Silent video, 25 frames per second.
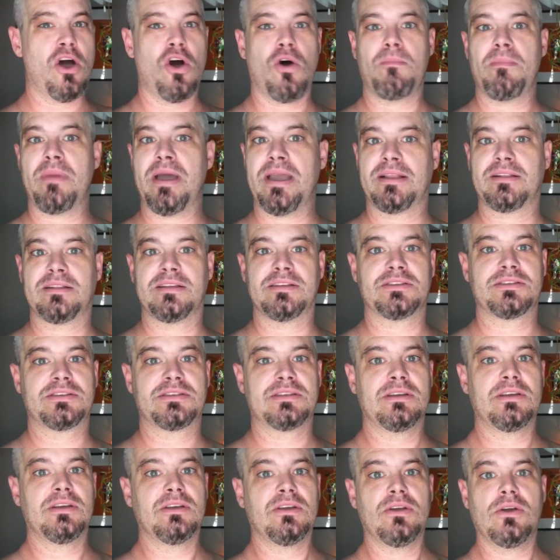and you one of
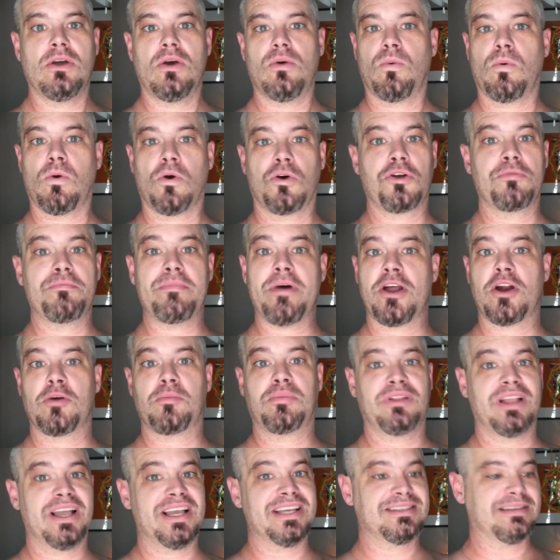those mindless
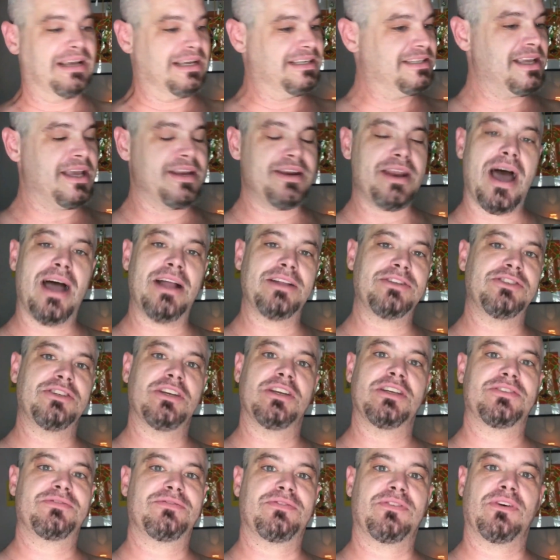stands
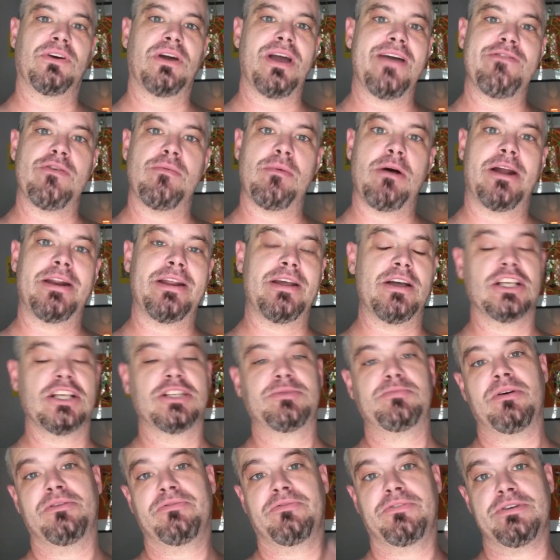that can't make a decision
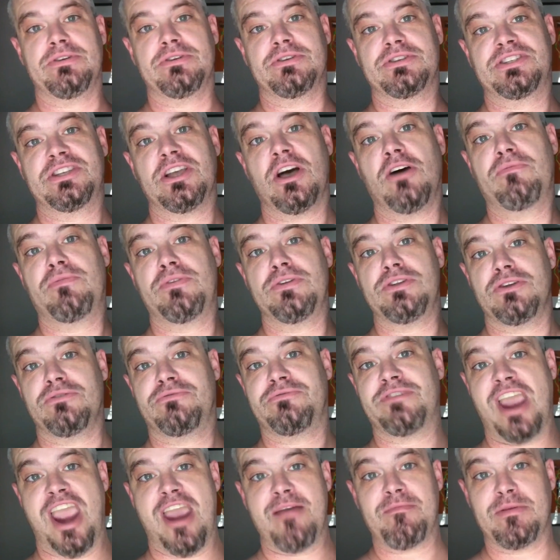for yourself,
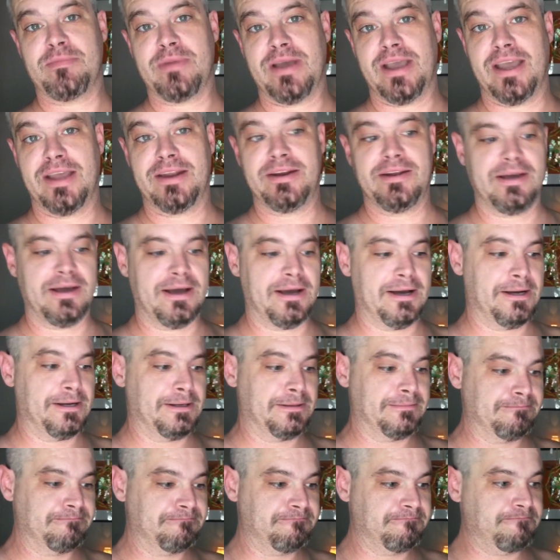I
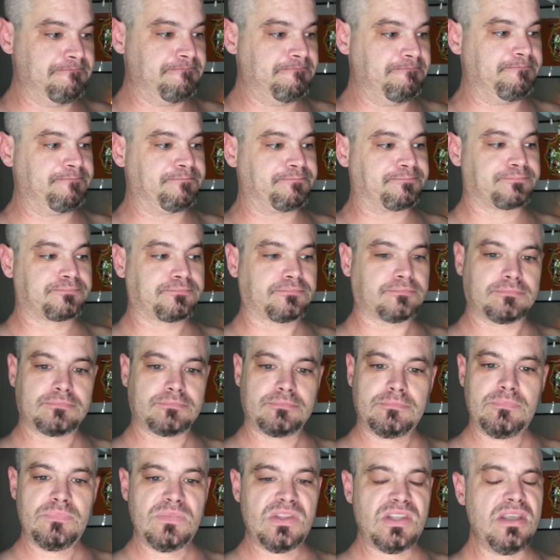suggest you hurry
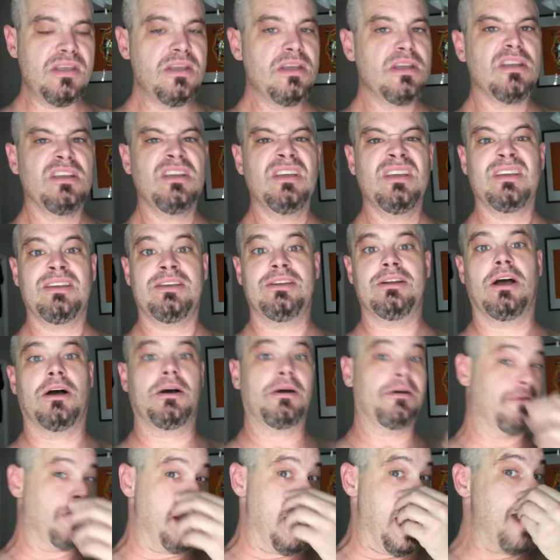up
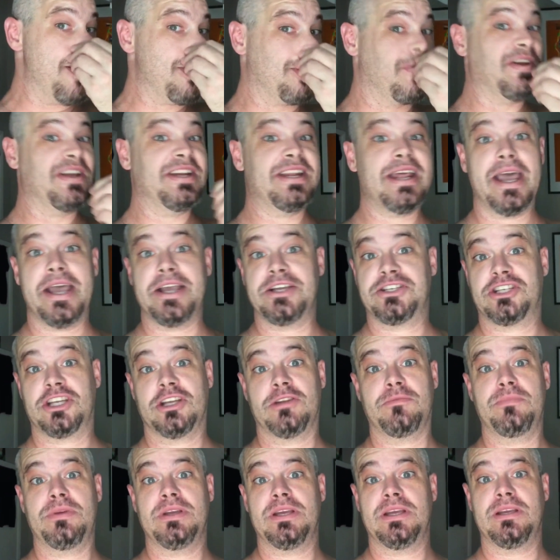and click off this
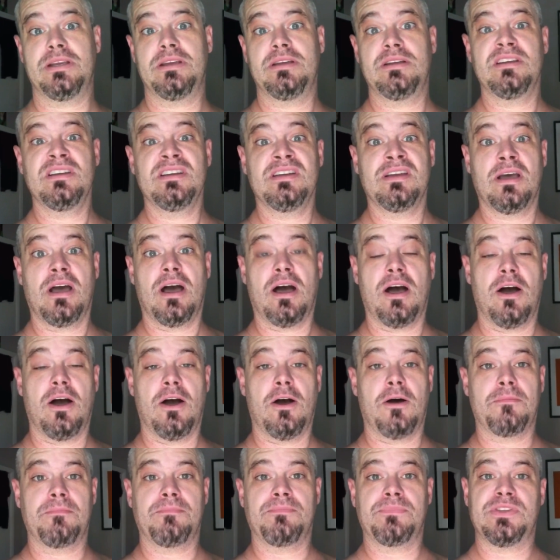video.
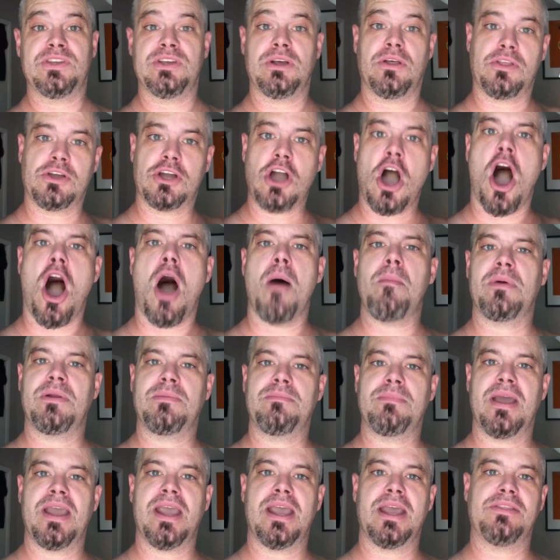Run, hurry up.
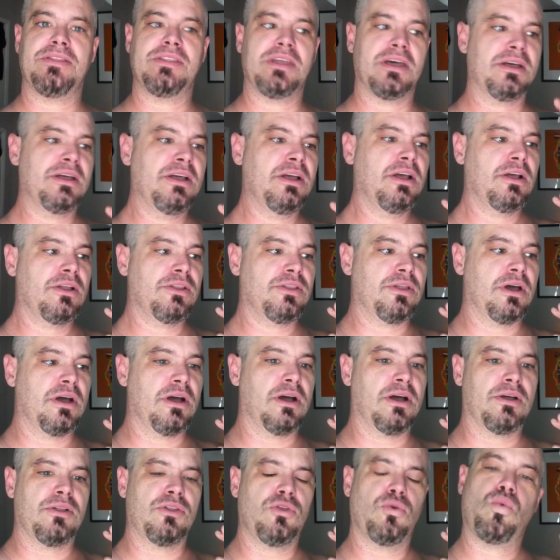But
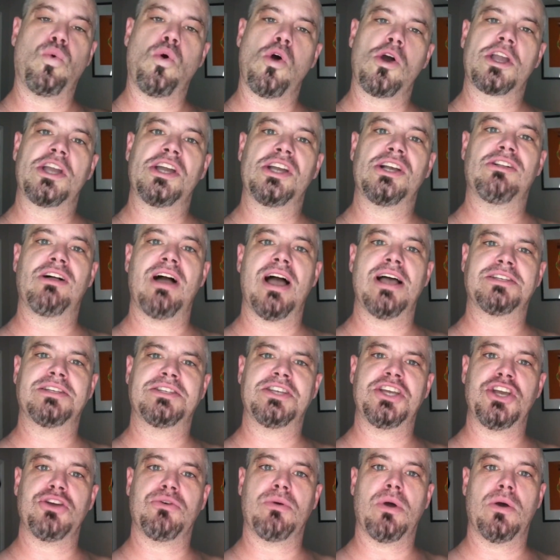if you're not one of
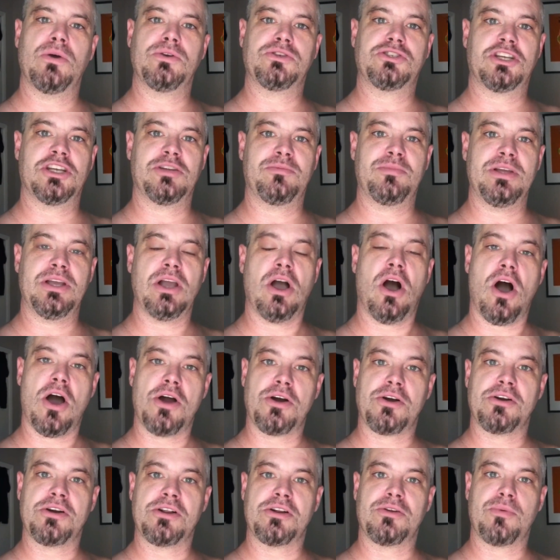those,
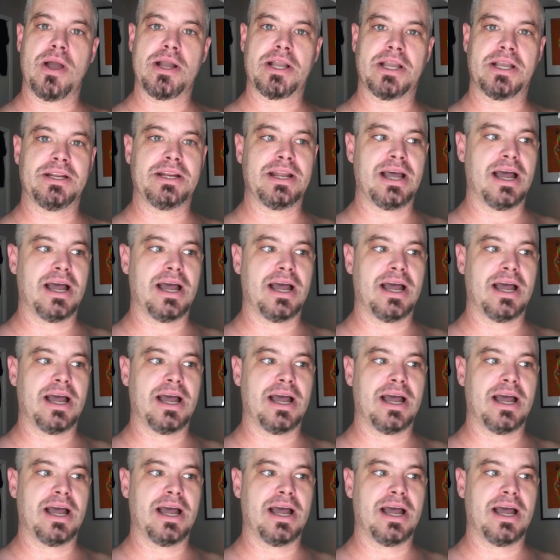stay tuned.